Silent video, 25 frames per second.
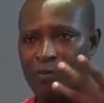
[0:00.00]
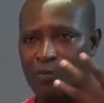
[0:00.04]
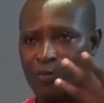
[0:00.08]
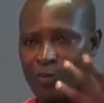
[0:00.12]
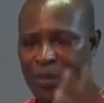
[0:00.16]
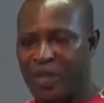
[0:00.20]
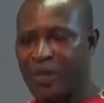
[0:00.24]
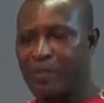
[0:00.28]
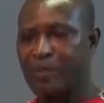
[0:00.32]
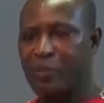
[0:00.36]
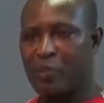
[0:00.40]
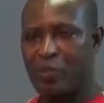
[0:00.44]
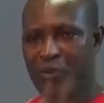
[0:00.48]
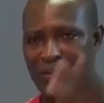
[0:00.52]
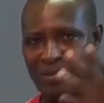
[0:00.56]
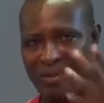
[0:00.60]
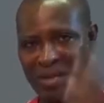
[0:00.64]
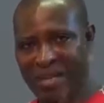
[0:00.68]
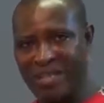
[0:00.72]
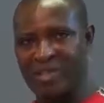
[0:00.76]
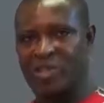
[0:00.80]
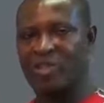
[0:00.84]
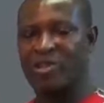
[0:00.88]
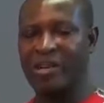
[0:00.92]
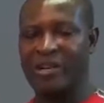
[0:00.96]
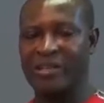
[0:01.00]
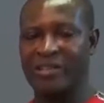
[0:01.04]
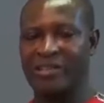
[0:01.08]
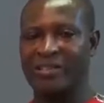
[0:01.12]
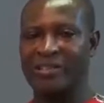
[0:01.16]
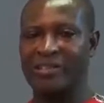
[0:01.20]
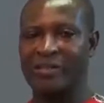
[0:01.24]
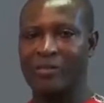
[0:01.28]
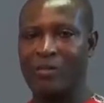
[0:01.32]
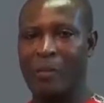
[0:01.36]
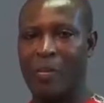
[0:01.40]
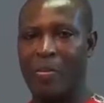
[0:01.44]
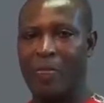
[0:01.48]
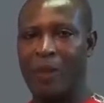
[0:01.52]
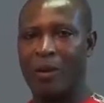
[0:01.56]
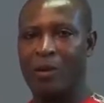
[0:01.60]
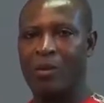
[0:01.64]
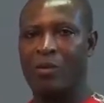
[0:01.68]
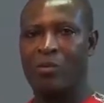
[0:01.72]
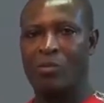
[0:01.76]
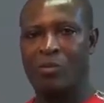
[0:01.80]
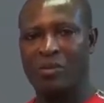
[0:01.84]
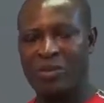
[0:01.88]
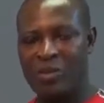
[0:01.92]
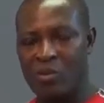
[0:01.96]
people naturally
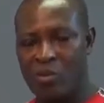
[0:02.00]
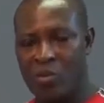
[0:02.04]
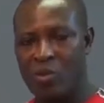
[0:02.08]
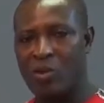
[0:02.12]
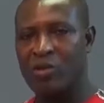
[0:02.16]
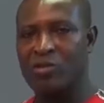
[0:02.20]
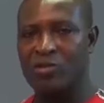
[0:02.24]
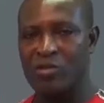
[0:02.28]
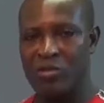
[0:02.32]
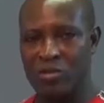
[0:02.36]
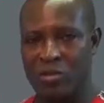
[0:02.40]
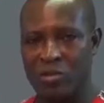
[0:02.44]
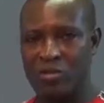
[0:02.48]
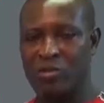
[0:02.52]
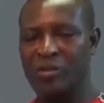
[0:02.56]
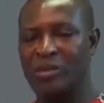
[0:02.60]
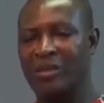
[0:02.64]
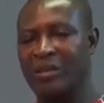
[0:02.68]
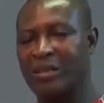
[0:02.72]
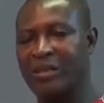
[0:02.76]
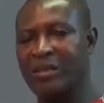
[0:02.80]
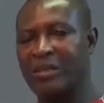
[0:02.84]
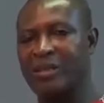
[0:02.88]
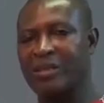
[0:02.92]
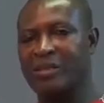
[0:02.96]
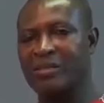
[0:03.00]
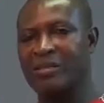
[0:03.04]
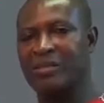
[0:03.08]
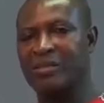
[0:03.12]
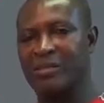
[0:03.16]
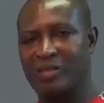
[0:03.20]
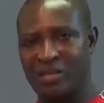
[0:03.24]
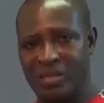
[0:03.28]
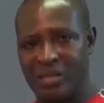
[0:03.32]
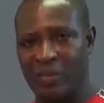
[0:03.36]
wouldn't want to do things